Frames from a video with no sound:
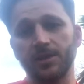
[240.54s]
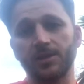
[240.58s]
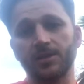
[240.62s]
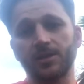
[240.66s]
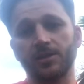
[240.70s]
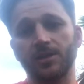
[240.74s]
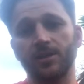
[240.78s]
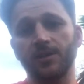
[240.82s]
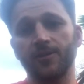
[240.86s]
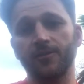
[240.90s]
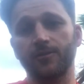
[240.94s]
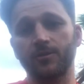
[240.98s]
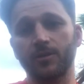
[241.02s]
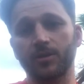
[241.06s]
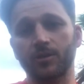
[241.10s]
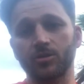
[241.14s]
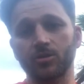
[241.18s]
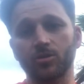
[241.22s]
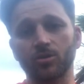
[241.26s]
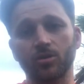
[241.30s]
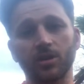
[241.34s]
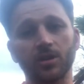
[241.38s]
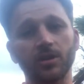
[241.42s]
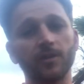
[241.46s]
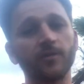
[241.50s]
so if we can
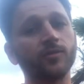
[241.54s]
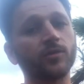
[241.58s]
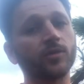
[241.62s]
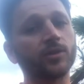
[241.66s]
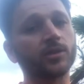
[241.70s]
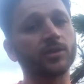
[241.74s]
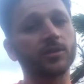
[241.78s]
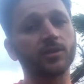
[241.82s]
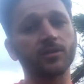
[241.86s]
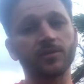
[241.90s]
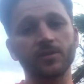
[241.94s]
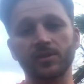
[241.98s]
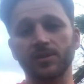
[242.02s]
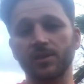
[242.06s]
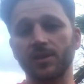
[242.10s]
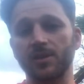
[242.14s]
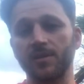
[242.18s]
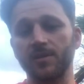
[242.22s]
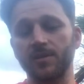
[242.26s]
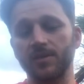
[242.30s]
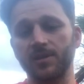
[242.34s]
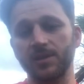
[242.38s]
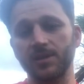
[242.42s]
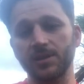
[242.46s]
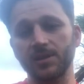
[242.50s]
try and avoid doing
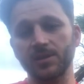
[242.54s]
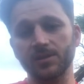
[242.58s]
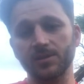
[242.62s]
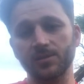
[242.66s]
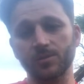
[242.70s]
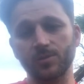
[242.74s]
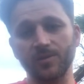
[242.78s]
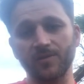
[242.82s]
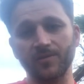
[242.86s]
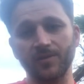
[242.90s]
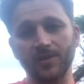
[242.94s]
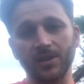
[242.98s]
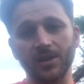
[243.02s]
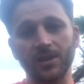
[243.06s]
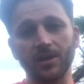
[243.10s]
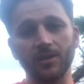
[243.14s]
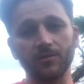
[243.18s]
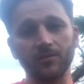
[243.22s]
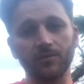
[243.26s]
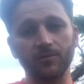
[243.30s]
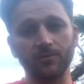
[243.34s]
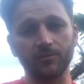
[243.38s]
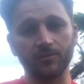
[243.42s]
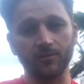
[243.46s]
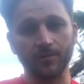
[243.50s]
certain things with it
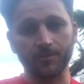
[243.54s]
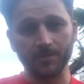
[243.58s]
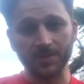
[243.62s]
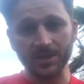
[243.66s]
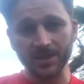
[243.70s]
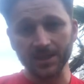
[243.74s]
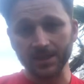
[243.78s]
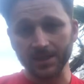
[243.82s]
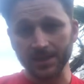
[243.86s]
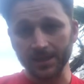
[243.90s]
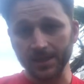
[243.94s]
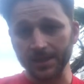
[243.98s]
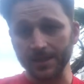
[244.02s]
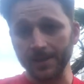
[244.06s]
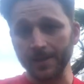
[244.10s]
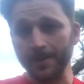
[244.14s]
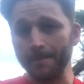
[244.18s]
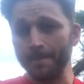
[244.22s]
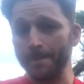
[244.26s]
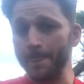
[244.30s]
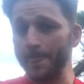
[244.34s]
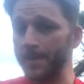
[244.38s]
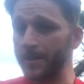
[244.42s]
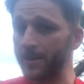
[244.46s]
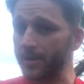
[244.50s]
repeatedly,
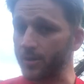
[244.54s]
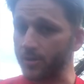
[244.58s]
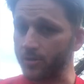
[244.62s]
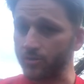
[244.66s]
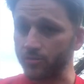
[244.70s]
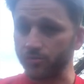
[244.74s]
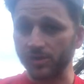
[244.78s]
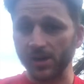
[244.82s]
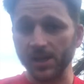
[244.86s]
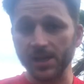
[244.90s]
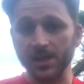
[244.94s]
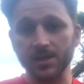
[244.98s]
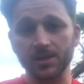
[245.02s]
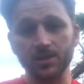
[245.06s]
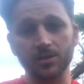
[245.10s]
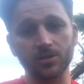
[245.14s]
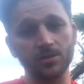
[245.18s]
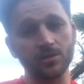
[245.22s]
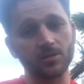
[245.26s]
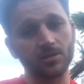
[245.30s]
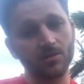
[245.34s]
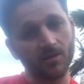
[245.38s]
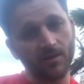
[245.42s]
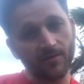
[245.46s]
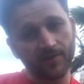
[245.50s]
great.
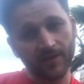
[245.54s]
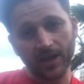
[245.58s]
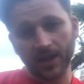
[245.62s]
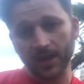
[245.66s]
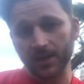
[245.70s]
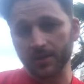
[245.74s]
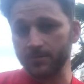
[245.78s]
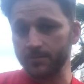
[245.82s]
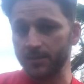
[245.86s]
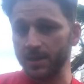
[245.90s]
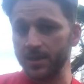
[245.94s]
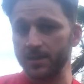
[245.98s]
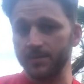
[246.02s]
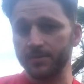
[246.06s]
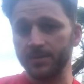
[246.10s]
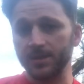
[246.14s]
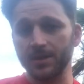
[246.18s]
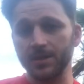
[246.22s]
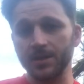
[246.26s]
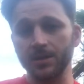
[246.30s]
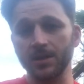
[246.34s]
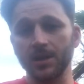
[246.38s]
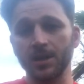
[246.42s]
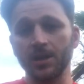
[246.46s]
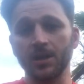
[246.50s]
Use your other hand
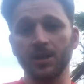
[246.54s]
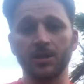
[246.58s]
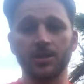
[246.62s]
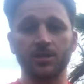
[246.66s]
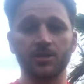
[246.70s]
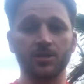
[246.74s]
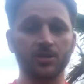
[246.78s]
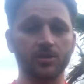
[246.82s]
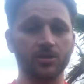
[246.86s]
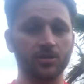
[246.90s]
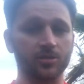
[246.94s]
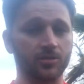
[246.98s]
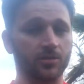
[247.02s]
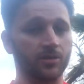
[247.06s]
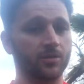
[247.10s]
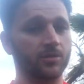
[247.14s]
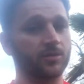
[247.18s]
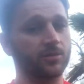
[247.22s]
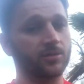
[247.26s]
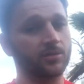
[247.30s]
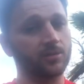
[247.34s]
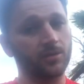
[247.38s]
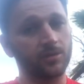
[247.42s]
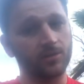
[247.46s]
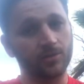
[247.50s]
maybe, just try
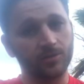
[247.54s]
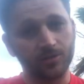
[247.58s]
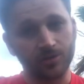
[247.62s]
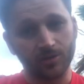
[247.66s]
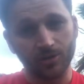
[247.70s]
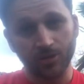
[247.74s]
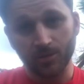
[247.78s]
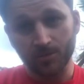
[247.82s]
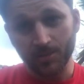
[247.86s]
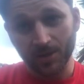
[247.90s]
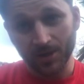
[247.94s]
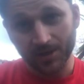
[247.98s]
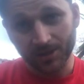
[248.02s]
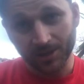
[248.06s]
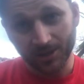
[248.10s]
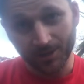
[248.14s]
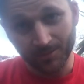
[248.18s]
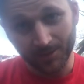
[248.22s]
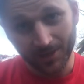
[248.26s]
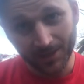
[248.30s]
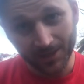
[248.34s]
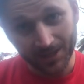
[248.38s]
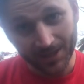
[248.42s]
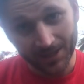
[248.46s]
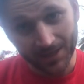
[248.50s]
not to do too much that
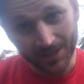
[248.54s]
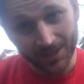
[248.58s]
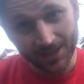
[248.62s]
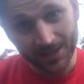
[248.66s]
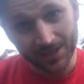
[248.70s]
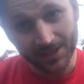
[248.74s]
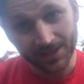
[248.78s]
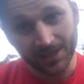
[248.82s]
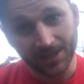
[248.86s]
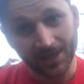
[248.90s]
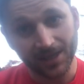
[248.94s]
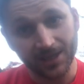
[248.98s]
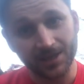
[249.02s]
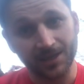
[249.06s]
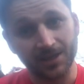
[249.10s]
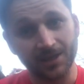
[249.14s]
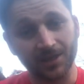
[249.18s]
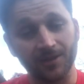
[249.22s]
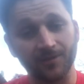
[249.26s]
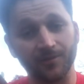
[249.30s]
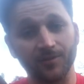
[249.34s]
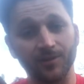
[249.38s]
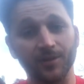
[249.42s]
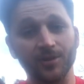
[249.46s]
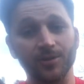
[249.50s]
we get it in this hand,
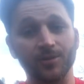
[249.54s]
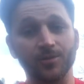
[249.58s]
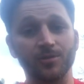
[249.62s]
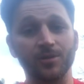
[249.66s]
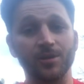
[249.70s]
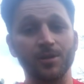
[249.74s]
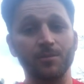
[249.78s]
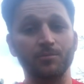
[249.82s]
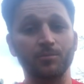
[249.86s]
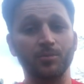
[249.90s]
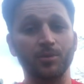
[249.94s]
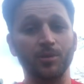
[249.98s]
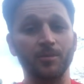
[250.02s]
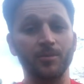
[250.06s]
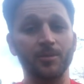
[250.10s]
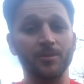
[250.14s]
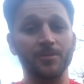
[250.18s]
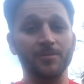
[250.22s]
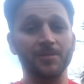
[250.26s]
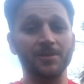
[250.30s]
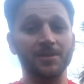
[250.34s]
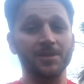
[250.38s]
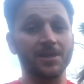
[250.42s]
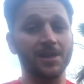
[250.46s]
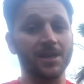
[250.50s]
otherwise you'll get
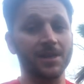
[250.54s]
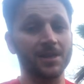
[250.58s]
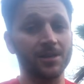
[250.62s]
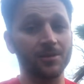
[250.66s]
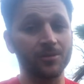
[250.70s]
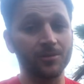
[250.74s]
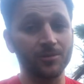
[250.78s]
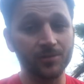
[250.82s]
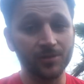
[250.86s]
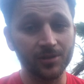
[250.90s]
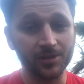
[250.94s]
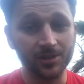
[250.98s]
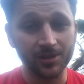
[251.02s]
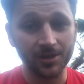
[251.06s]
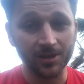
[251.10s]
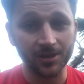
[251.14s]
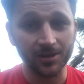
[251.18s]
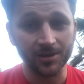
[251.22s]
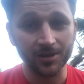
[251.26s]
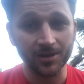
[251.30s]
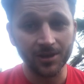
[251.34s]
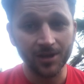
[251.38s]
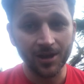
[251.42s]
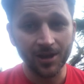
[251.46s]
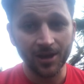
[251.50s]
problems then also.
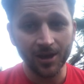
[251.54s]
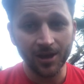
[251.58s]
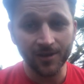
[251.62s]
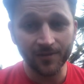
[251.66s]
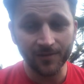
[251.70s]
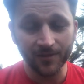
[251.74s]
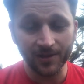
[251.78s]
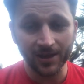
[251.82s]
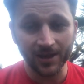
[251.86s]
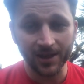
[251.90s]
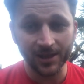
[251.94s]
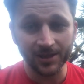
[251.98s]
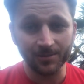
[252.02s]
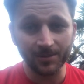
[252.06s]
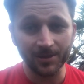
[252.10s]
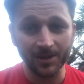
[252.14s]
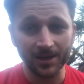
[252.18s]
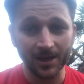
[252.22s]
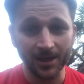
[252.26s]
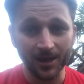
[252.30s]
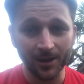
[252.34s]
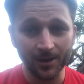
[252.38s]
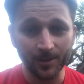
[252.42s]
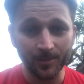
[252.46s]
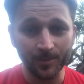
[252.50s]
Hopefully that's been
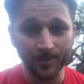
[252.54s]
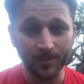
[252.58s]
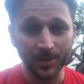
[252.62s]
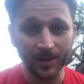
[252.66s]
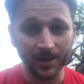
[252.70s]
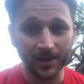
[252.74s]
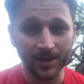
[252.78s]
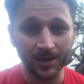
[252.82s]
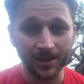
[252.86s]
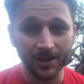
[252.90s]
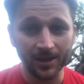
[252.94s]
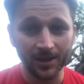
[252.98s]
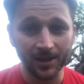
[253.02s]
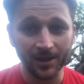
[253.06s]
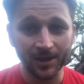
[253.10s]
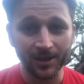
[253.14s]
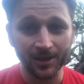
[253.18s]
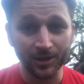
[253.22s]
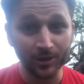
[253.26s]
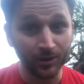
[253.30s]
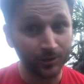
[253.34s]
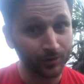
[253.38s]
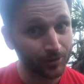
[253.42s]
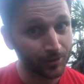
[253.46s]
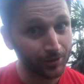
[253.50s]
a help,
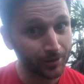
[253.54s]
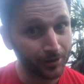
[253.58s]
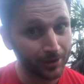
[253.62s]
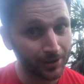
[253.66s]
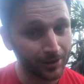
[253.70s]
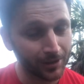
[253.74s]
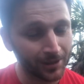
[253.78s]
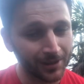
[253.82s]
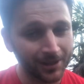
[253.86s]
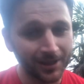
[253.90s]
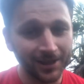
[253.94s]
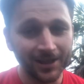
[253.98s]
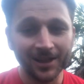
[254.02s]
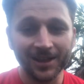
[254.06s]
not too long,